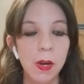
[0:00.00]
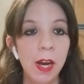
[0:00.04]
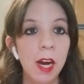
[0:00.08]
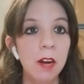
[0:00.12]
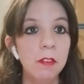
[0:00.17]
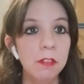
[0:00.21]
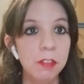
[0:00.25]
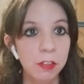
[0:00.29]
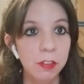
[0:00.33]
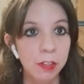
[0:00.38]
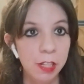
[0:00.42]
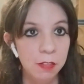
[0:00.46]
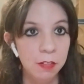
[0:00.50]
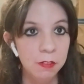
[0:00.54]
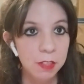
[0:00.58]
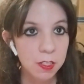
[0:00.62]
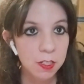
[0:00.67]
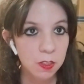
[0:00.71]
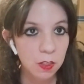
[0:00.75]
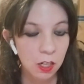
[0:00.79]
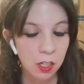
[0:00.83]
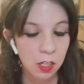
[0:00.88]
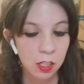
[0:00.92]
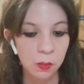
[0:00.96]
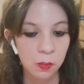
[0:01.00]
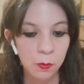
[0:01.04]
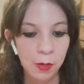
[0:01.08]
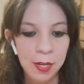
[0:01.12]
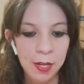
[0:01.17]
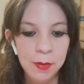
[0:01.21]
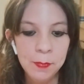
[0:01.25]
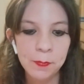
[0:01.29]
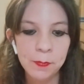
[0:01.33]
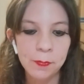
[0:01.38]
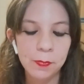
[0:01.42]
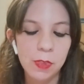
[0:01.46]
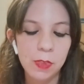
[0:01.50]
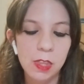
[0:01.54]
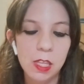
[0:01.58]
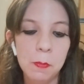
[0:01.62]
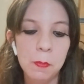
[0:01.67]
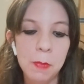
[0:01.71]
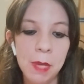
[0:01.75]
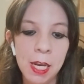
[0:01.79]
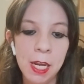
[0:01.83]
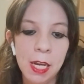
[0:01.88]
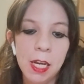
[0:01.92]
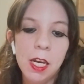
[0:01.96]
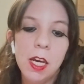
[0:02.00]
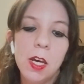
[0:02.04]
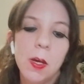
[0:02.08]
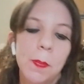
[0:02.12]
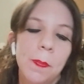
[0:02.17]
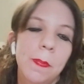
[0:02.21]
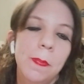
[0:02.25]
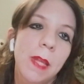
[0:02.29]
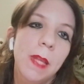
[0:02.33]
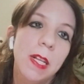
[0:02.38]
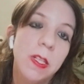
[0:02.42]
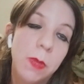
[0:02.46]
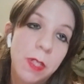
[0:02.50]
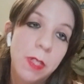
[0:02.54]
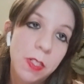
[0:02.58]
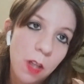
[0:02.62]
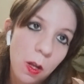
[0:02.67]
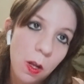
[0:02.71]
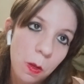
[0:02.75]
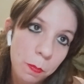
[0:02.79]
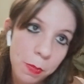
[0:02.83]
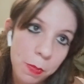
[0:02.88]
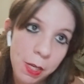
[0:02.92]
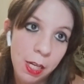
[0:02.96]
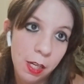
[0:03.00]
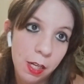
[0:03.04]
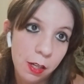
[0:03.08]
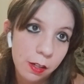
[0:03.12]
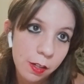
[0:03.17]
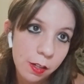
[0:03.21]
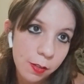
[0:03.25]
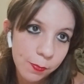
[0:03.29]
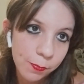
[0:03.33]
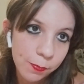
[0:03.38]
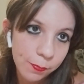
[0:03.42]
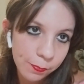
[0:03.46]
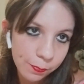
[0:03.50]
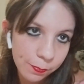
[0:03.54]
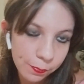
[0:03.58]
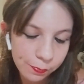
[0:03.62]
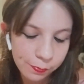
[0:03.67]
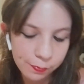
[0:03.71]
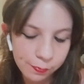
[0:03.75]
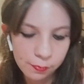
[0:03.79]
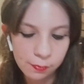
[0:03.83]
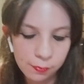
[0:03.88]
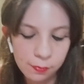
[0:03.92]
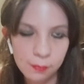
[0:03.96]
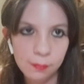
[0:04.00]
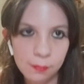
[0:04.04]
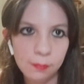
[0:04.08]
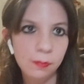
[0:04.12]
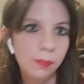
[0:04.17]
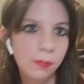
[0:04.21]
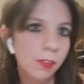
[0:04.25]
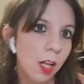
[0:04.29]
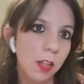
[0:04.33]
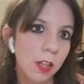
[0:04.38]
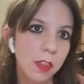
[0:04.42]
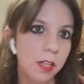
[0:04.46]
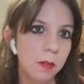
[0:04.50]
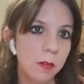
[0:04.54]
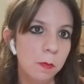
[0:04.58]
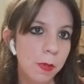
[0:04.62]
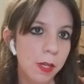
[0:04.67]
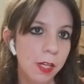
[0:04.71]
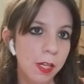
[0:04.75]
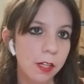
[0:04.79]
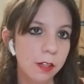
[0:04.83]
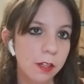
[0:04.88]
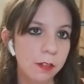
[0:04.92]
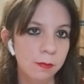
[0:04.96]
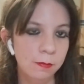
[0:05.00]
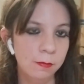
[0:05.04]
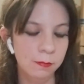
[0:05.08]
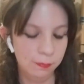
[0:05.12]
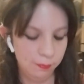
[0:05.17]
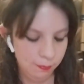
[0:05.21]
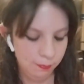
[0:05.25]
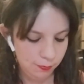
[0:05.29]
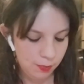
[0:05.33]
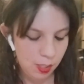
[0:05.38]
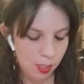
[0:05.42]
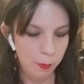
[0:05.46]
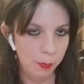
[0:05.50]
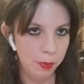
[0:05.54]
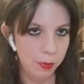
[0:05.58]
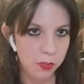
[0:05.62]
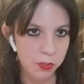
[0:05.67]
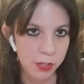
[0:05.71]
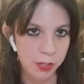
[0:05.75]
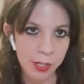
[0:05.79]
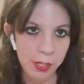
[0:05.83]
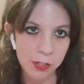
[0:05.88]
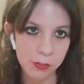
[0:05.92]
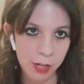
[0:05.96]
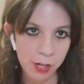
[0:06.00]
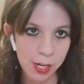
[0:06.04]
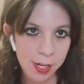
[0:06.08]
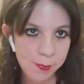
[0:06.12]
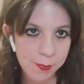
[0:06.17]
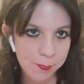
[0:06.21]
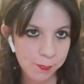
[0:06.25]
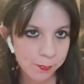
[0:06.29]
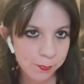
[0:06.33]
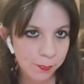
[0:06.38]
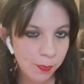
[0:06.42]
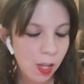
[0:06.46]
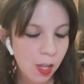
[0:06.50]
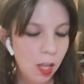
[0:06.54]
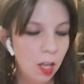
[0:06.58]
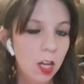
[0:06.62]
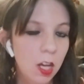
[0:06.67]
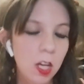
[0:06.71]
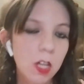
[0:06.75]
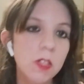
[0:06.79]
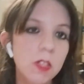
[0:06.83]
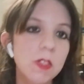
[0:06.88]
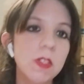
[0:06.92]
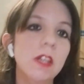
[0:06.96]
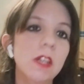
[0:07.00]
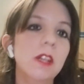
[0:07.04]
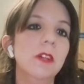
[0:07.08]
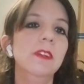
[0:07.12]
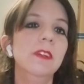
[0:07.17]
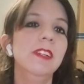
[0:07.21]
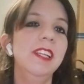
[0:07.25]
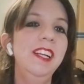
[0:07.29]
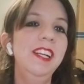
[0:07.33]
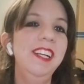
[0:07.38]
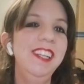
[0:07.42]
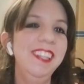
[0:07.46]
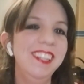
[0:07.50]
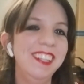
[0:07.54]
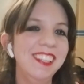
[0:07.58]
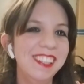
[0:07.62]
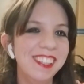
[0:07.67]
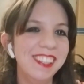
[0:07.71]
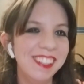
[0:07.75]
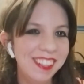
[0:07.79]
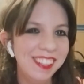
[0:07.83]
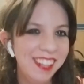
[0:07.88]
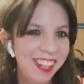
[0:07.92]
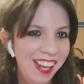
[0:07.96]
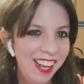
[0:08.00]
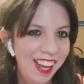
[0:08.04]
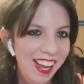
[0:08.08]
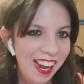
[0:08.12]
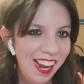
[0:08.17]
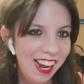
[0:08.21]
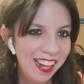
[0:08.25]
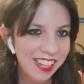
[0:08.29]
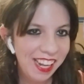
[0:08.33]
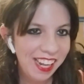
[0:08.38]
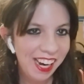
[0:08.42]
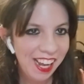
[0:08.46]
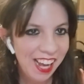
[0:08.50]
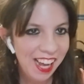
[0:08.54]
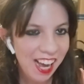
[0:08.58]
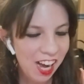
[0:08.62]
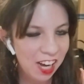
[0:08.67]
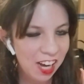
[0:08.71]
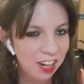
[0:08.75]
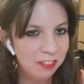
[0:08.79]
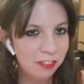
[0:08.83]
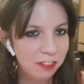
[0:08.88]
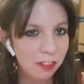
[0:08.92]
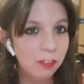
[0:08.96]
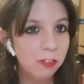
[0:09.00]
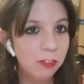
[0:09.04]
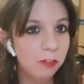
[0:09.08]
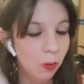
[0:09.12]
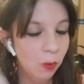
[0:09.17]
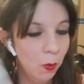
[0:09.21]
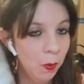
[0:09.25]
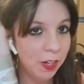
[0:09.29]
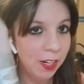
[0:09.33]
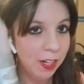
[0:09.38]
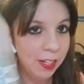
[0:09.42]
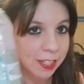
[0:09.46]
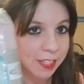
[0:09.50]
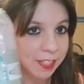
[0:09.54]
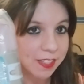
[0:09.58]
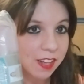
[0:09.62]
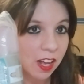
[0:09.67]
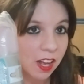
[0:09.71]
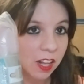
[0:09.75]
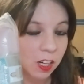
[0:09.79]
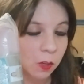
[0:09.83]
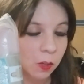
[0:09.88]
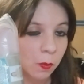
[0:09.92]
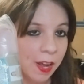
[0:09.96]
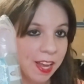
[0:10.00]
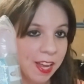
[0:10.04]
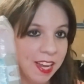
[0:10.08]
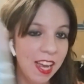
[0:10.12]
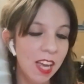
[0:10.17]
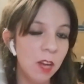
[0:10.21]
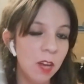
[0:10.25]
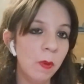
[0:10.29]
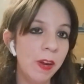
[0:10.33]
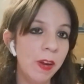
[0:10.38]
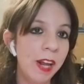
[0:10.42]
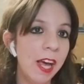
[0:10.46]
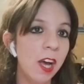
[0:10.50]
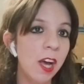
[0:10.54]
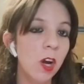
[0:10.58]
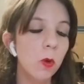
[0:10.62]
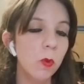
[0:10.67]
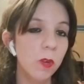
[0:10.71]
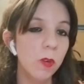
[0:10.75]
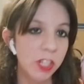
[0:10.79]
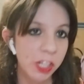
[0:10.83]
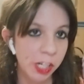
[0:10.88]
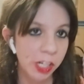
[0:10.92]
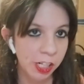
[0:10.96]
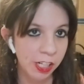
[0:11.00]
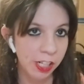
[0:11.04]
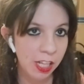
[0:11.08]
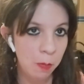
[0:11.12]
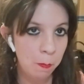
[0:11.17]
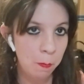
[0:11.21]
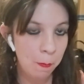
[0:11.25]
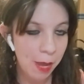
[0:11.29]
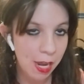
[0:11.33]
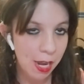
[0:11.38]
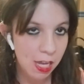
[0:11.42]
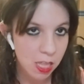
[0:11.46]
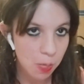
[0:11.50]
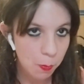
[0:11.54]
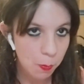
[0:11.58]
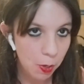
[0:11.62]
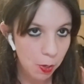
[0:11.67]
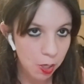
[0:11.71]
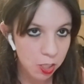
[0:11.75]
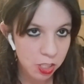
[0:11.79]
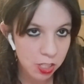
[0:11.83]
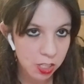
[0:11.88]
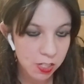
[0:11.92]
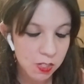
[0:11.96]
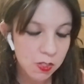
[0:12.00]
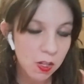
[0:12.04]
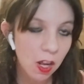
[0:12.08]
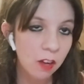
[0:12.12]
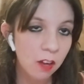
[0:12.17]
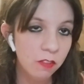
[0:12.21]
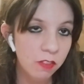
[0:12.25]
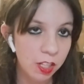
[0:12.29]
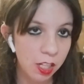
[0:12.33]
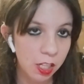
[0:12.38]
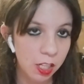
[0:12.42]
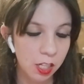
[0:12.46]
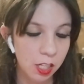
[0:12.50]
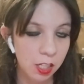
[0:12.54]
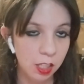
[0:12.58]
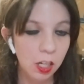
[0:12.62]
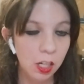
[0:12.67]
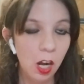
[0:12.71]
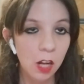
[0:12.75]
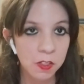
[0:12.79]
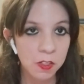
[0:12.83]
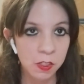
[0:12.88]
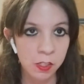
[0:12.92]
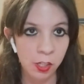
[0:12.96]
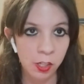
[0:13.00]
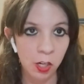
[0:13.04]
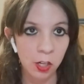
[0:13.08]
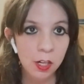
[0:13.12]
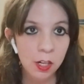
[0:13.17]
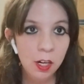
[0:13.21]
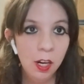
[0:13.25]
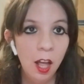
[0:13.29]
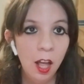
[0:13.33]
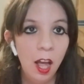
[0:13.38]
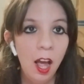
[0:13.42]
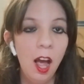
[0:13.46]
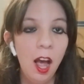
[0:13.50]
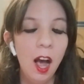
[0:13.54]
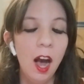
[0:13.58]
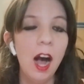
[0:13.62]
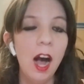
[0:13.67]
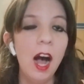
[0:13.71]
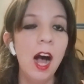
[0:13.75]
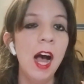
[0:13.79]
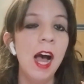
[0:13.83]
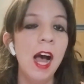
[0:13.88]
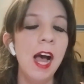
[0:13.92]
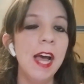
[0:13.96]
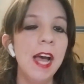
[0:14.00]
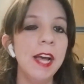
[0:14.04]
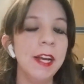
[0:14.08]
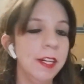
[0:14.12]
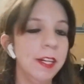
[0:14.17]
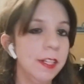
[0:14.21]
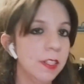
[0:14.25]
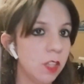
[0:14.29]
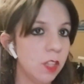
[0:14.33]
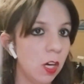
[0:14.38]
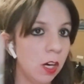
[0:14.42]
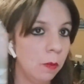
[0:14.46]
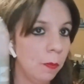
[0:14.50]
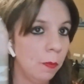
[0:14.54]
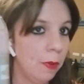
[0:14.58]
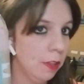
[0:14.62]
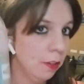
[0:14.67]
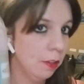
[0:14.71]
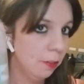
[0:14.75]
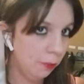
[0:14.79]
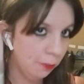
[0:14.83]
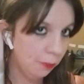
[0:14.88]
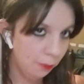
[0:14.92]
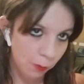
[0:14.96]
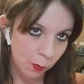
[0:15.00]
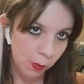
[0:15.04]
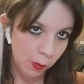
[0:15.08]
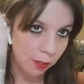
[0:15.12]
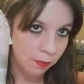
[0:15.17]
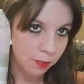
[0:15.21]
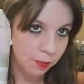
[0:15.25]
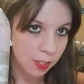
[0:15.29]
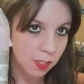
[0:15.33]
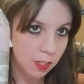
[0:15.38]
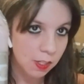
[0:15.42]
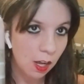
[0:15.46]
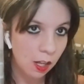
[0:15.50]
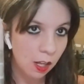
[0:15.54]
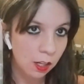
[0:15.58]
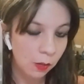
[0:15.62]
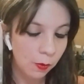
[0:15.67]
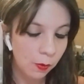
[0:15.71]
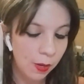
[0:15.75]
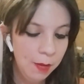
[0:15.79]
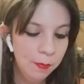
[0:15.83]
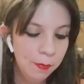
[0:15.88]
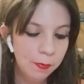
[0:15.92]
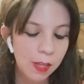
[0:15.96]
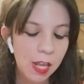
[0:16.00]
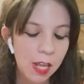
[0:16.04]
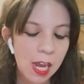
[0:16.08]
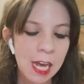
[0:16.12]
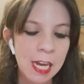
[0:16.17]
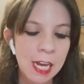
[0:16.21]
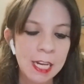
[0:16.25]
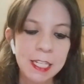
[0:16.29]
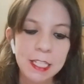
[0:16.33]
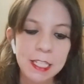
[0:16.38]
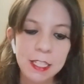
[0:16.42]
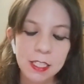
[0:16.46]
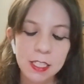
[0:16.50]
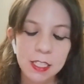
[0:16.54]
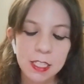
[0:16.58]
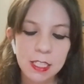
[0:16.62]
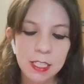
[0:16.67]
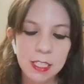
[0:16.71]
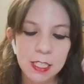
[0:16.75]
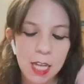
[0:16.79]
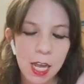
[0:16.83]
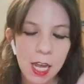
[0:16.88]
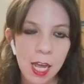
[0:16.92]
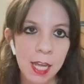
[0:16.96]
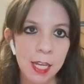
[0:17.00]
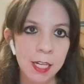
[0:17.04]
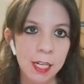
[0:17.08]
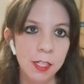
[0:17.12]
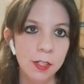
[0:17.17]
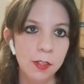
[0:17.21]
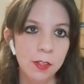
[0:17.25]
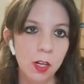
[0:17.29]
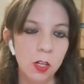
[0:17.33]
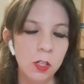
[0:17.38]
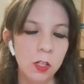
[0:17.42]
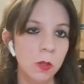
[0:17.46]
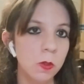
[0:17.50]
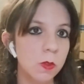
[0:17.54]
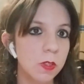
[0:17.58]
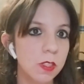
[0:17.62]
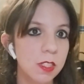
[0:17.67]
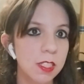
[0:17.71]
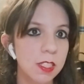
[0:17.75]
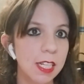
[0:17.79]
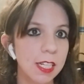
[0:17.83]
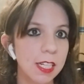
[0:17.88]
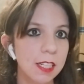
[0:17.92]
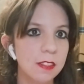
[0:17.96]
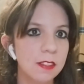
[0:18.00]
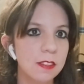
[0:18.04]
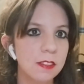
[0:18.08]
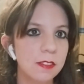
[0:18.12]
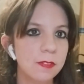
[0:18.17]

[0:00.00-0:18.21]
3 of this colorway. The pink, that's what it's called, pink. Not that pink. That'd be strange, right? So, and then I have 4 in this colorway, and when I originally made the purchase of the cotton yarn, I started with 4 of this colorway and 6